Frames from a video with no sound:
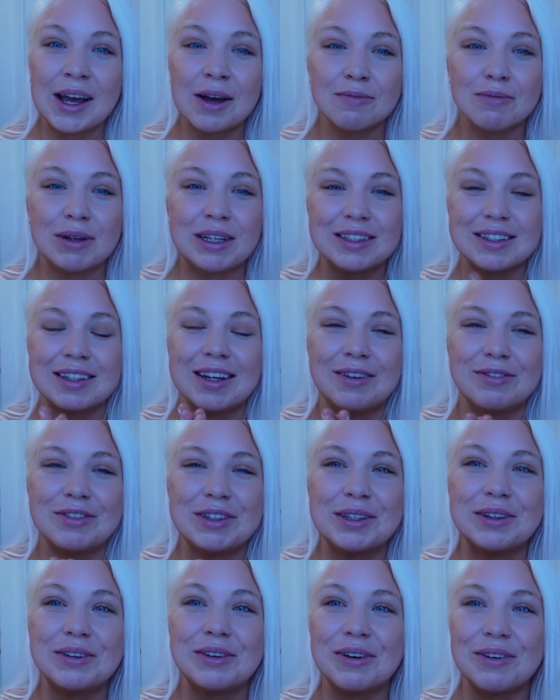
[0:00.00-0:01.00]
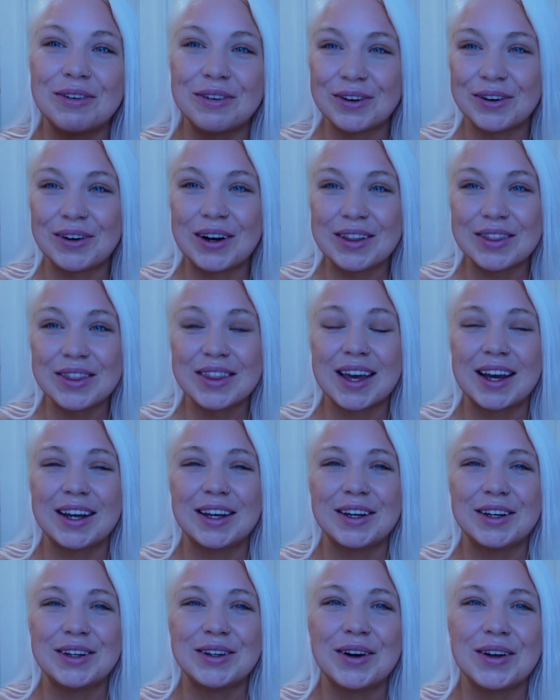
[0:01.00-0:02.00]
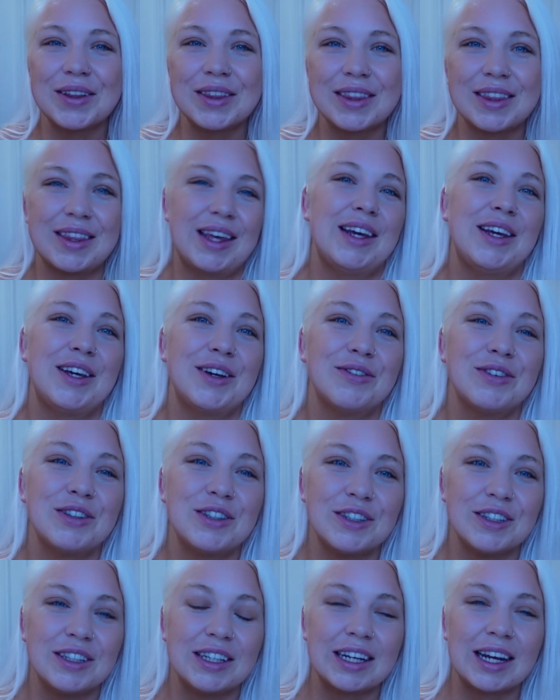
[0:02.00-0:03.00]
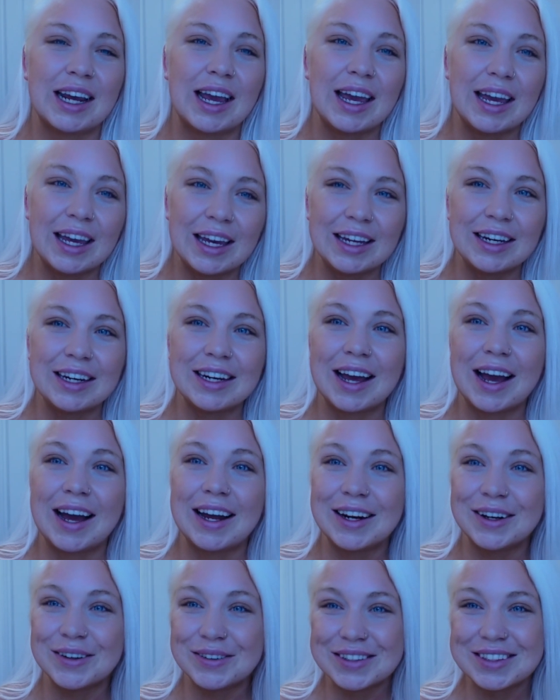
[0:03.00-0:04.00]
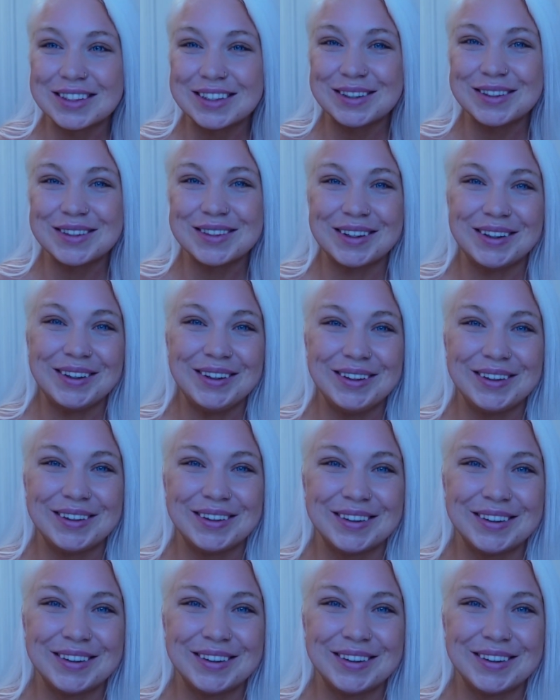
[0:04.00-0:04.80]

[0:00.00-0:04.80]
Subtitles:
Peace and love to you all, and thank you for tuning in, and I will see you soon.